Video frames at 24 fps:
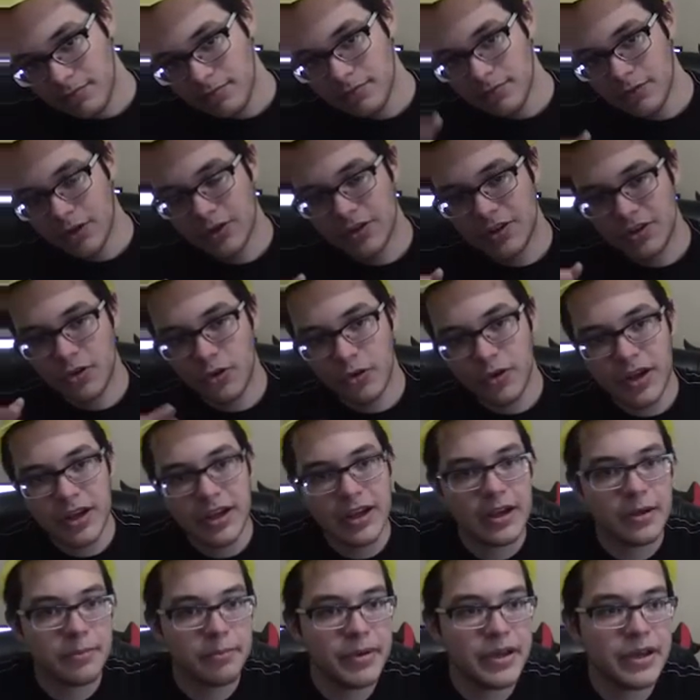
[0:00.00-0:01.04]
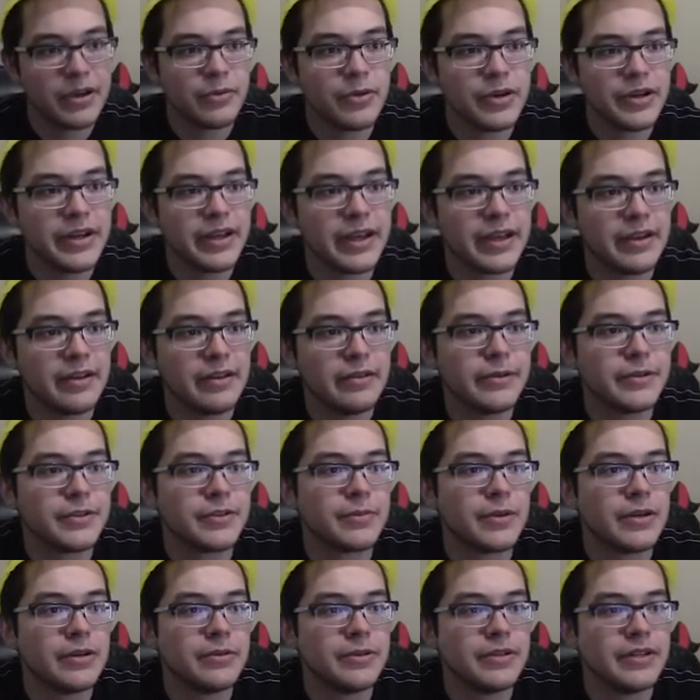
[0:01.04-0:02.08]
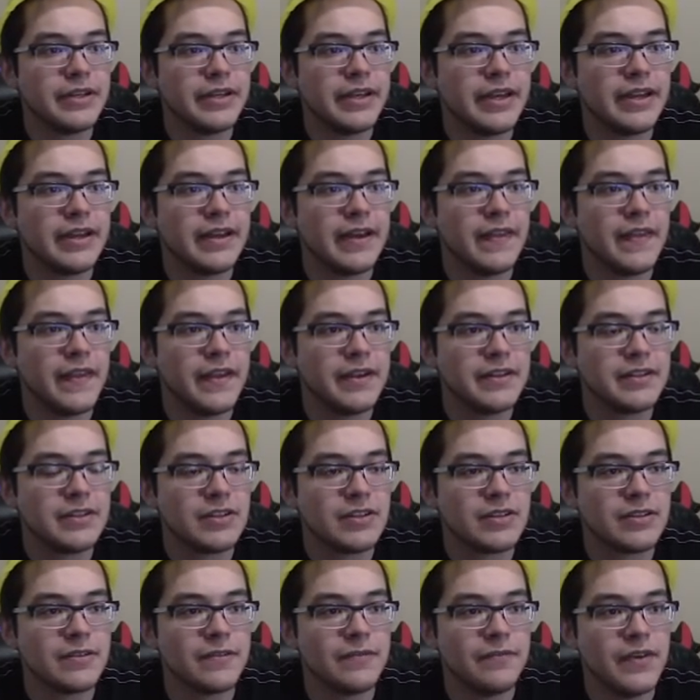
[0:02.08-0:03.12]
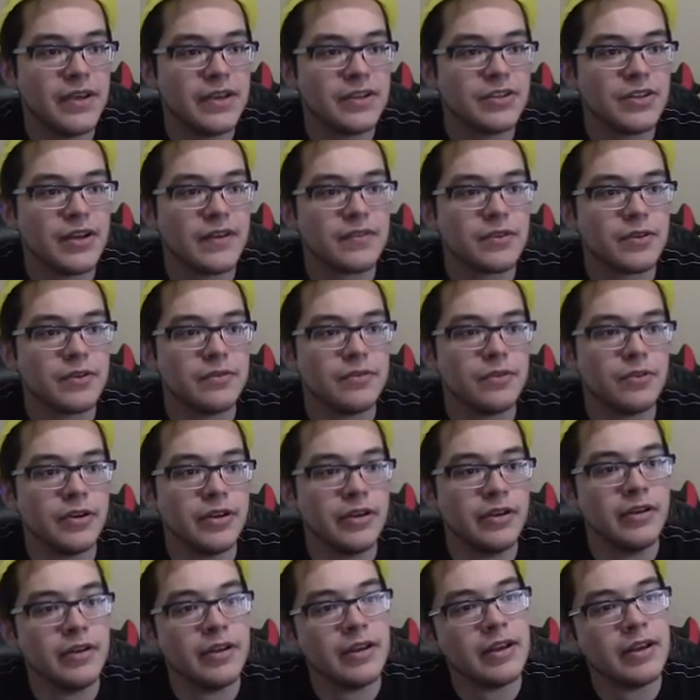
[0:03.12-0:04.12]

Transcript: That's three, a big one, and a little small one again, and then it's just a fish you have to avoid